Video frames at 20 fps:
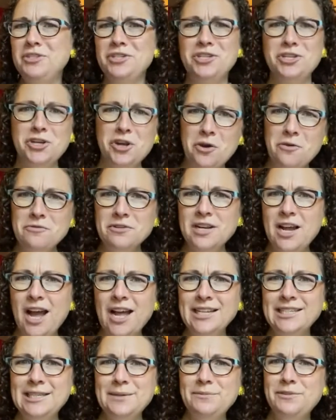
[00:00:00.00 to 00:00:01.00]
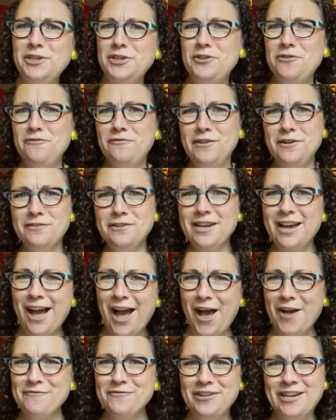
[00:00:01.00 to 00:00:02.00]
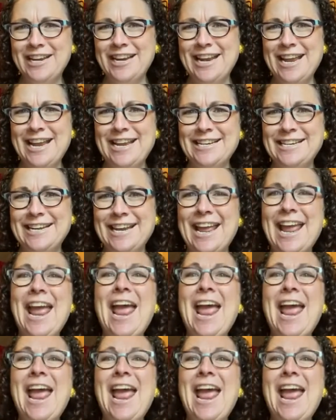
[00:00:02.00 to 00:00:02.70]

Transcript: note concepts that you feel confident in.